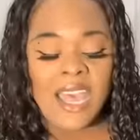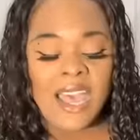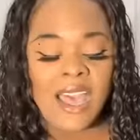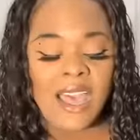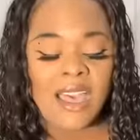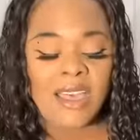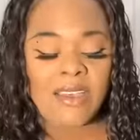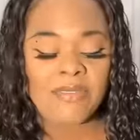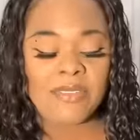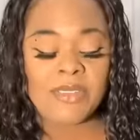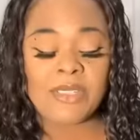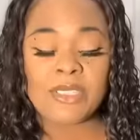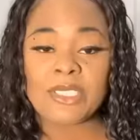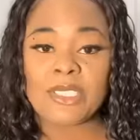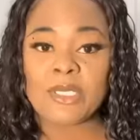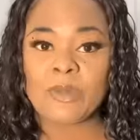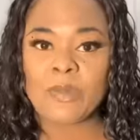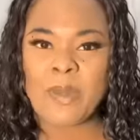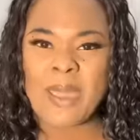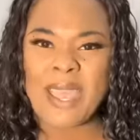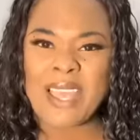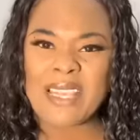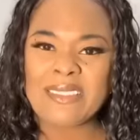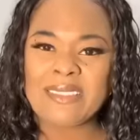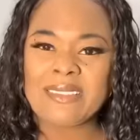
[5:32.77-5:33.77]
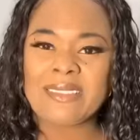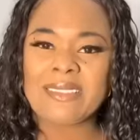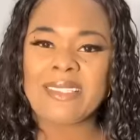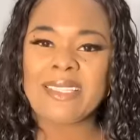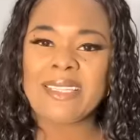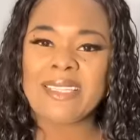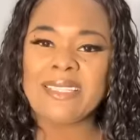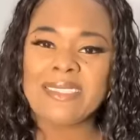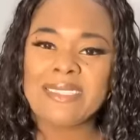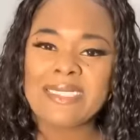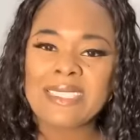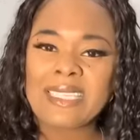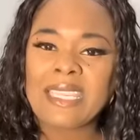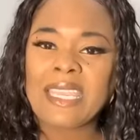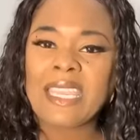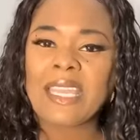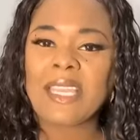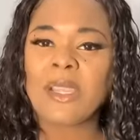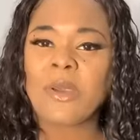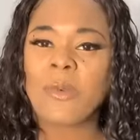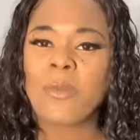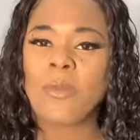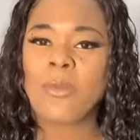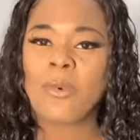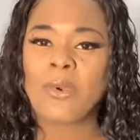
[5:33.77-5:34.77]
of your spatula to
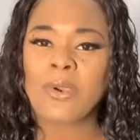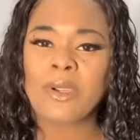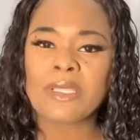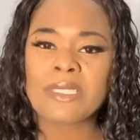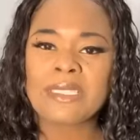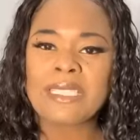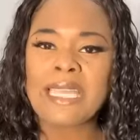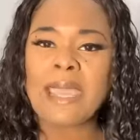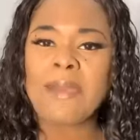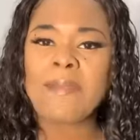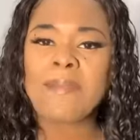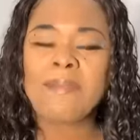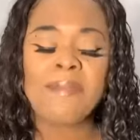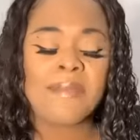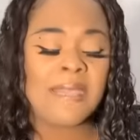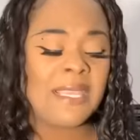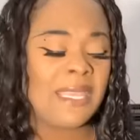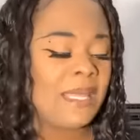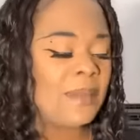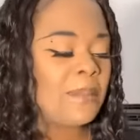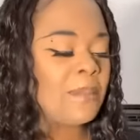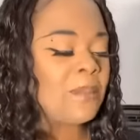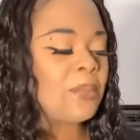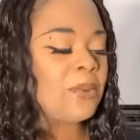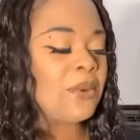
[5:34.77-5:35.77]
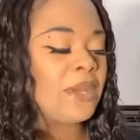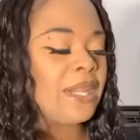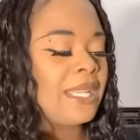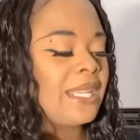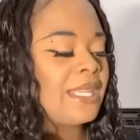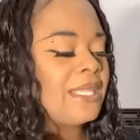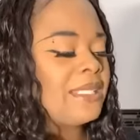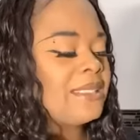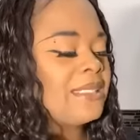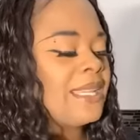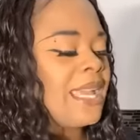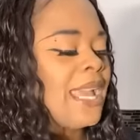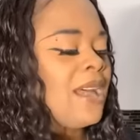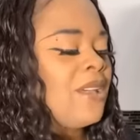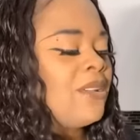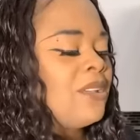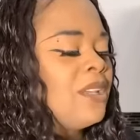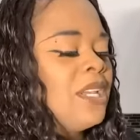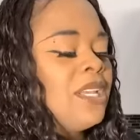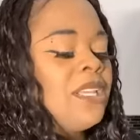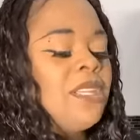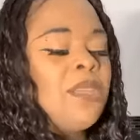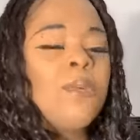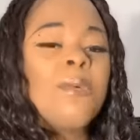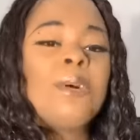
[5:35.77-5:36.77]
kind of work that meat and break it down.
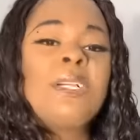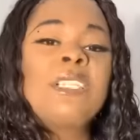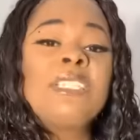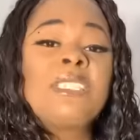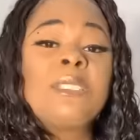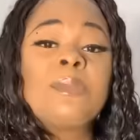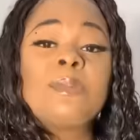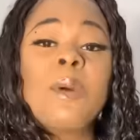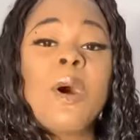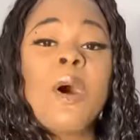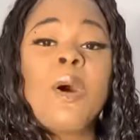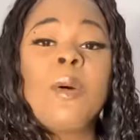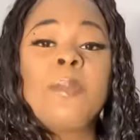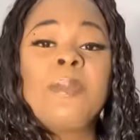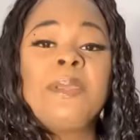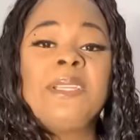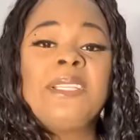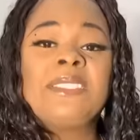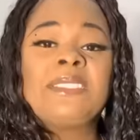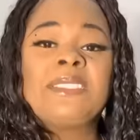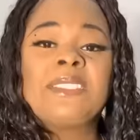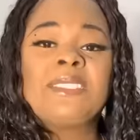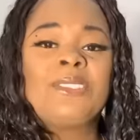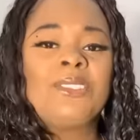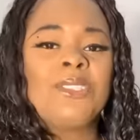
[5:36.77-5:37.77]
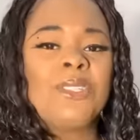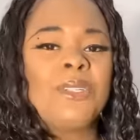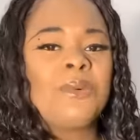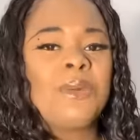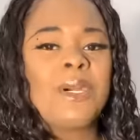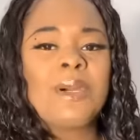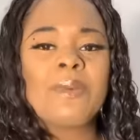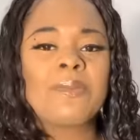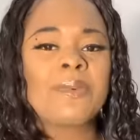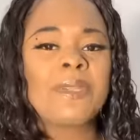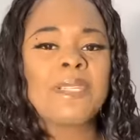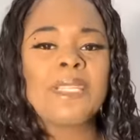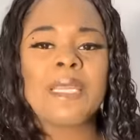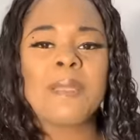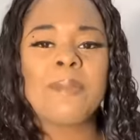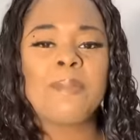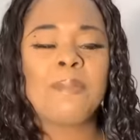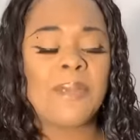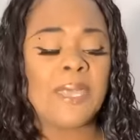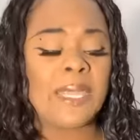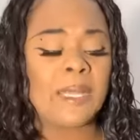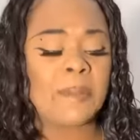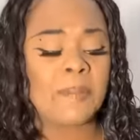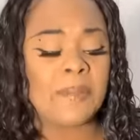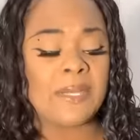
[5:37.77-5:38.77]
You want small pieces. You don't want really
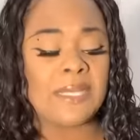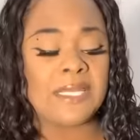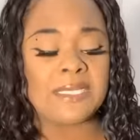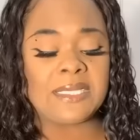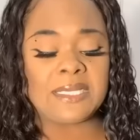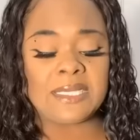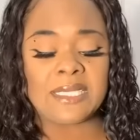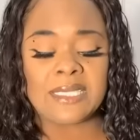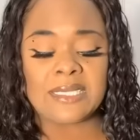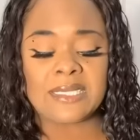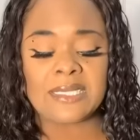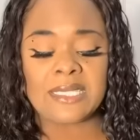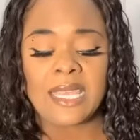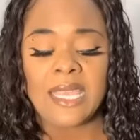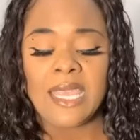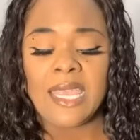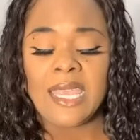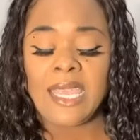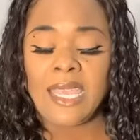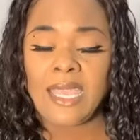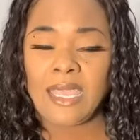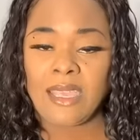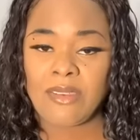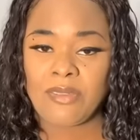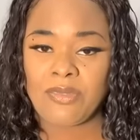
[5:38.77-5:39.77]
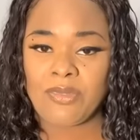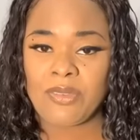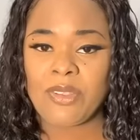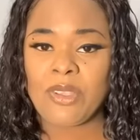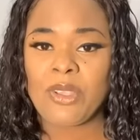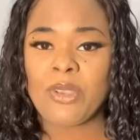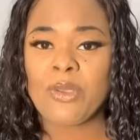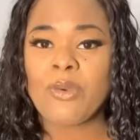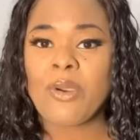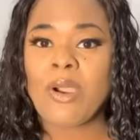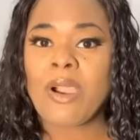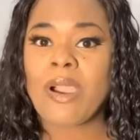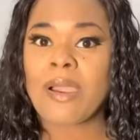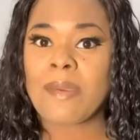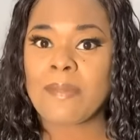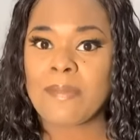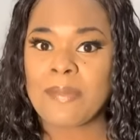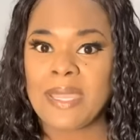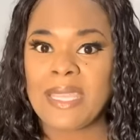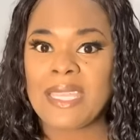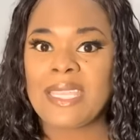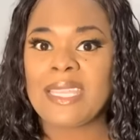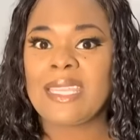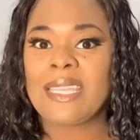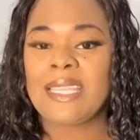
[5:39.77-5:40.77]
big pieces if you are
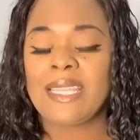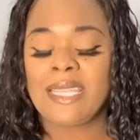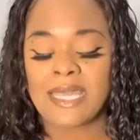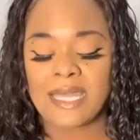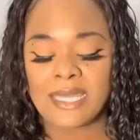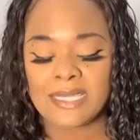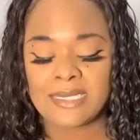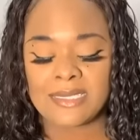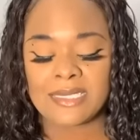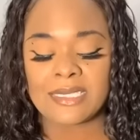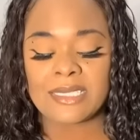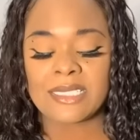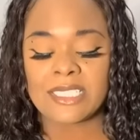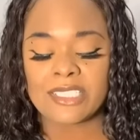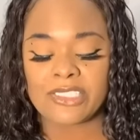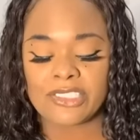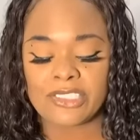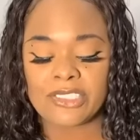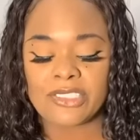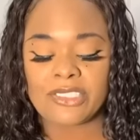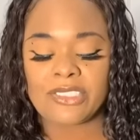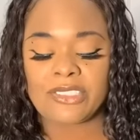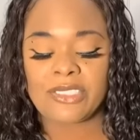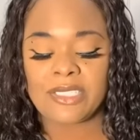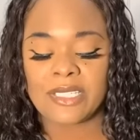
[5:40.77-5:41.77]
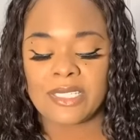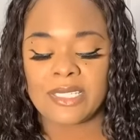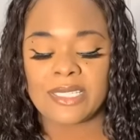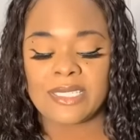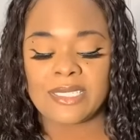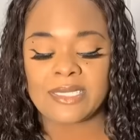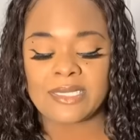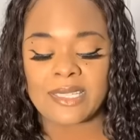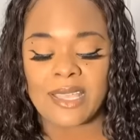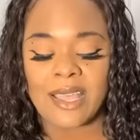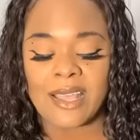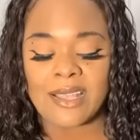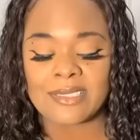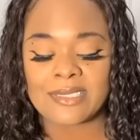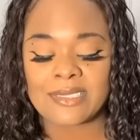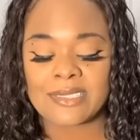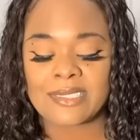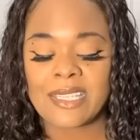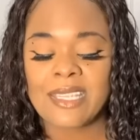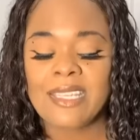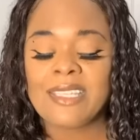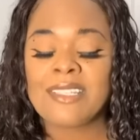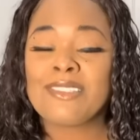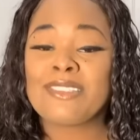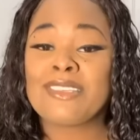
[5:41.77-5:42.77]
making a delicious chili sauce.
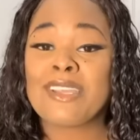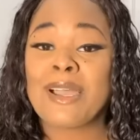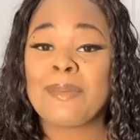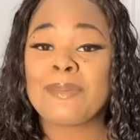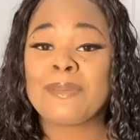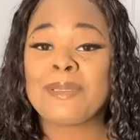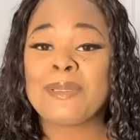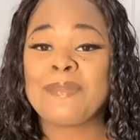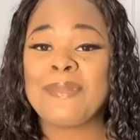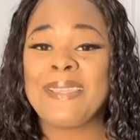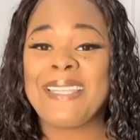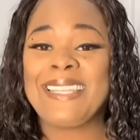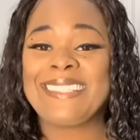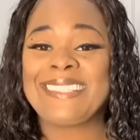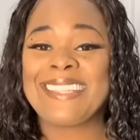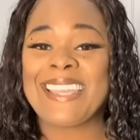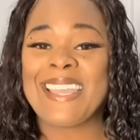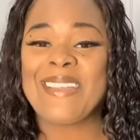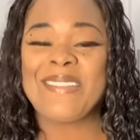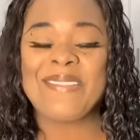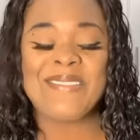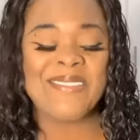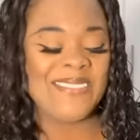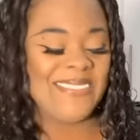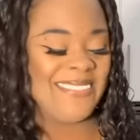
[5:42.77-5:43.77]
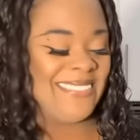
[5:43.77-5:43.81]
Chop the meat down.